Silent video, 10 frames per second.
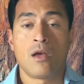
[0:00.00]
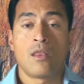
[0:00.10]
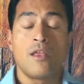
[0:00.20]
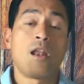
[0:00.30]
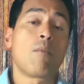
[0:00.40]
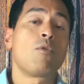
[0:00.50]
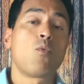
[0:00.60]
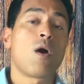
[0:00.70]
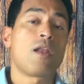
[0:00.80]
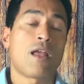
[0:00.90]
The number
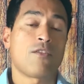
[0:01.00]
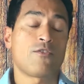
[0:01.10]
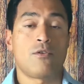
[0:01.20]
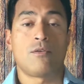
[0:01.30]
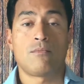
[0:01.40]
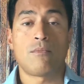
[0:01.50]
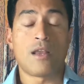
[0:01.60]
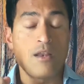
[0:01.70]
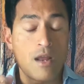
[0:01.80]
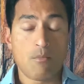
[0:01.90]
one answer, my
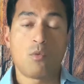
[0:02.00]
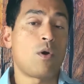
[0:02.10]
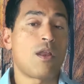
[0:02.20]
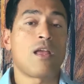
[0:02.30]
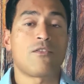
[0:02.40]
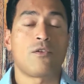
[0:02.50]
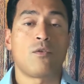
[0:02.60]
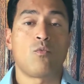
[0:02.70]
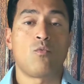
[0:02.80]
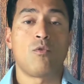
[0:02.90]
number one answer,
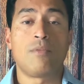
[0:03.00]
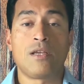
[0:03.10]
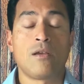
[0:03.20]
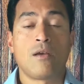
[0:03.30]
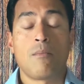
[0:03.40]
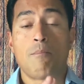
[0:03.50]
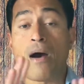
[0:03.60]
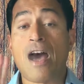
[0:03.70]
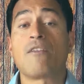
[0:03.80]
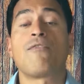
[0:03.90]
would be
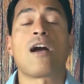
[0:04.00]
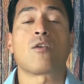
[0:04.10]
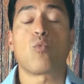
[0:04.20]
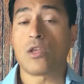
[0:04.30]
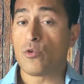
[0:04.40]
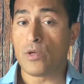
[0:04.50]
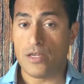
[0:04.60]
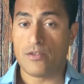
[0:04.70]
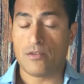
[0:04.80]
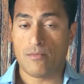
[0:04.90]
modifying what you
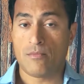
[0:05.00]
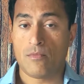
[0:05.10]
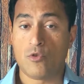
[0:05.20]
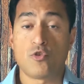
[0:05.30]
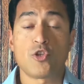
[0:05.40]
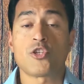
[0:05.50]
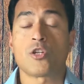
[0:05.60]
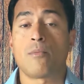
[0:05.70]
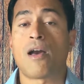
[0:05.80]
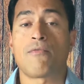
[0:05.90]
eat,
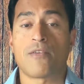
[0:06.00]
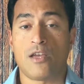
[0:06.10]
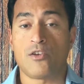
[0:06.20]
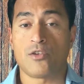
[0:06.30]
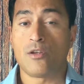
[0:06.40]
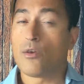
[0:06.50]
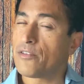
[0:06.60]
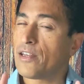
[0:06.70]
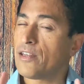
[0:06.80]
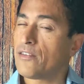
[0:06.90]
nutritional modification. Notice
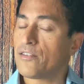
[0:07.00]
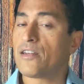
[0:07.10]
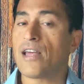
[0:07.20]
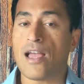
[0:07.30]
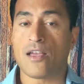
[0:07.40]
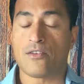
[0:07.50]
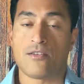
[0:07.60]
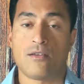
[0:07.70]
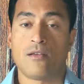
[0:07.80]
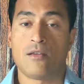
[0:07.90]
I didn't say diet.
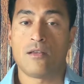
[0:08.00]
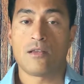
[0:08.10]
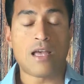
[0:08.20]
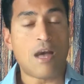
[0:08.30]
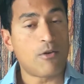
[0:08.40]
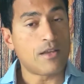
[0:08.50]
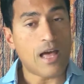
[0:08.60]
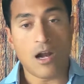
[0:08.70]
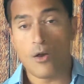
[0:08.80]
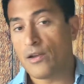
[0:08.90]
Counting
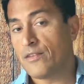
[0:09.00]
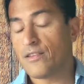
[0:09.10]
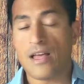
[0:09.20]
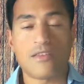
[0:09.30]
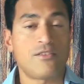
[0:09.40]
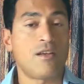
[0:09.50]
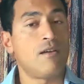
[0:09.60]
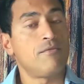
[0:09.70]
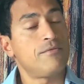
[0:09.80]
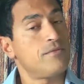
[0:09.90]
calories and that
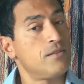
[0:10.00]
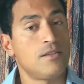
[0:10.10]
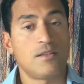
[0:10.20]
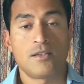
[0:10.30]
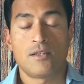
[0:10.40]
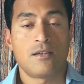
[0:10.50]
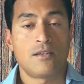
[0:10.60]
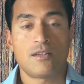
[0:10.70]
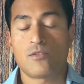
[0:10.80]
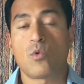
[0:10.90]
stuff
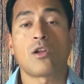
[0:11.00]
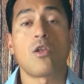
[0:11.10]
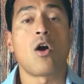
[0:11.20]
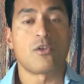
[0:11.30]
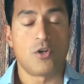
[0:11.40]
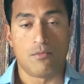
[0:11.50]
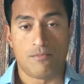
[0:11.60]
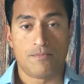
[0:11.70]
doesn't work long term.